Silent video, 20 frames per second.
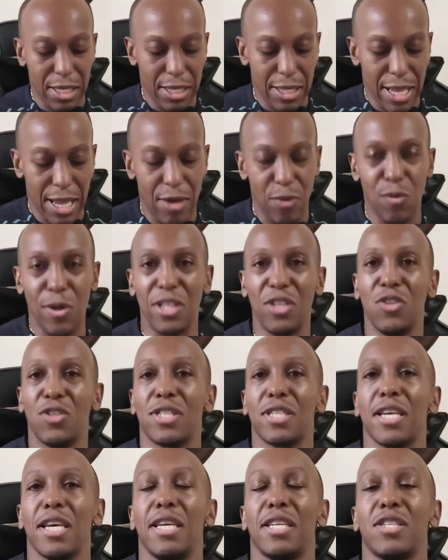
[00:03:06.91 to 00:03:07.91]
that when you
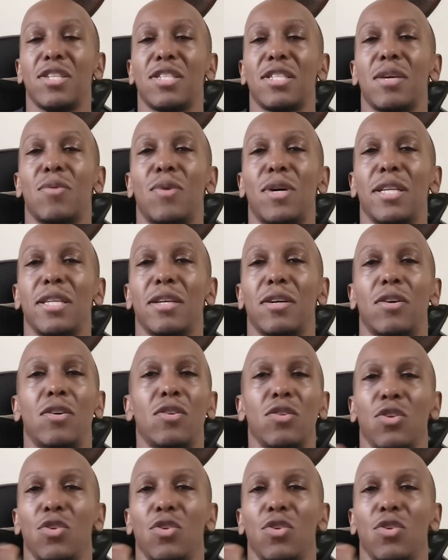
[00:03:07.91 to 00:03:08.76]
say to someone, oh,